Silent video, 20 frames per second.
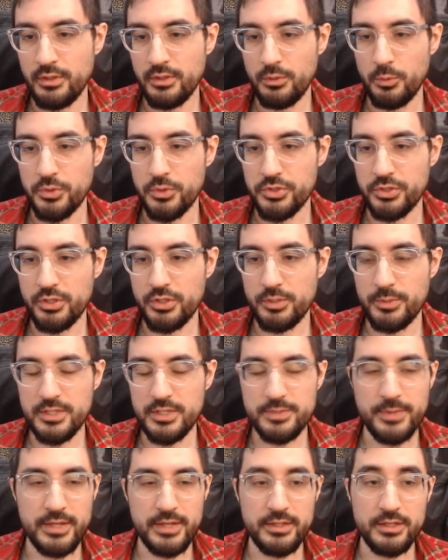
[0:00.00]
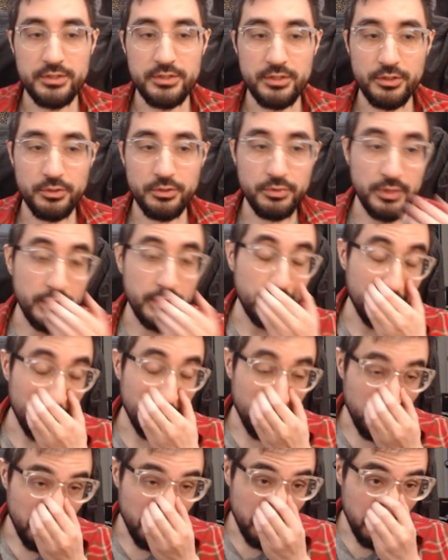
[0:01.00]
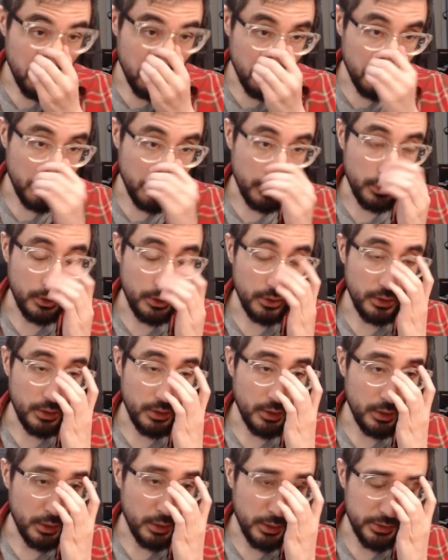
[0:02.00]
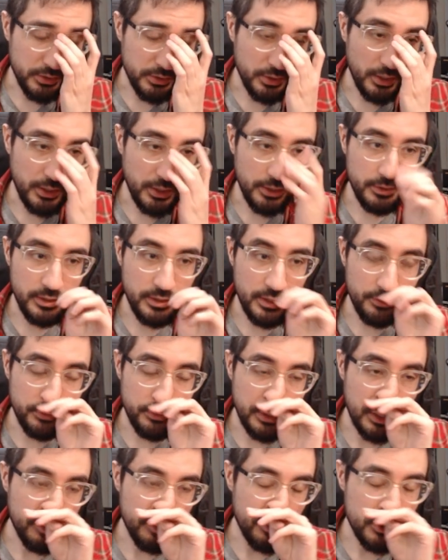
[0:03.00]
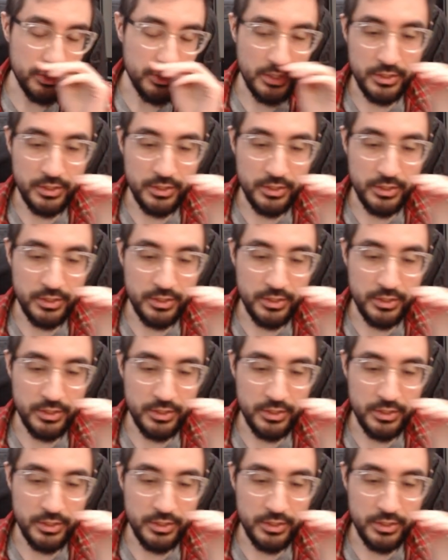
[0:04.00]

which could be spent into crit for a ton of damage.